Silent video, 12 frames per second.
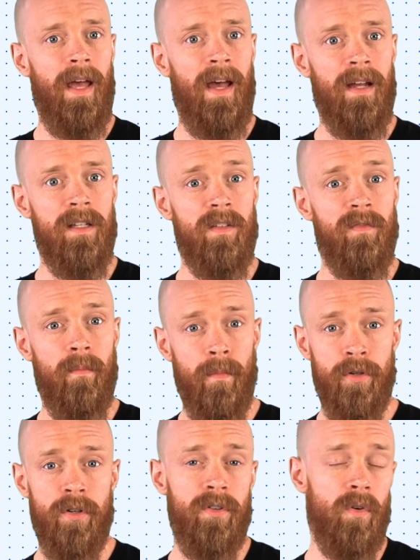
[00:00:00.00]
ads for
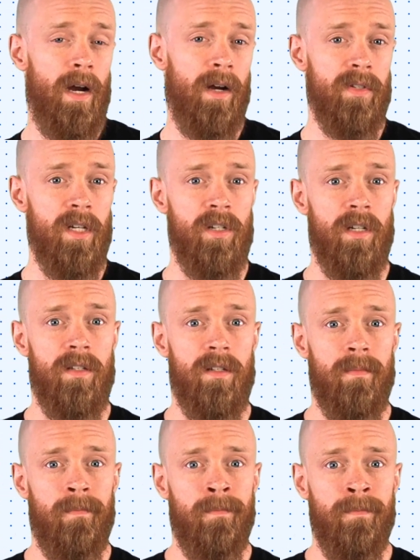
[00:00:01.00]
mergers or acquisitions.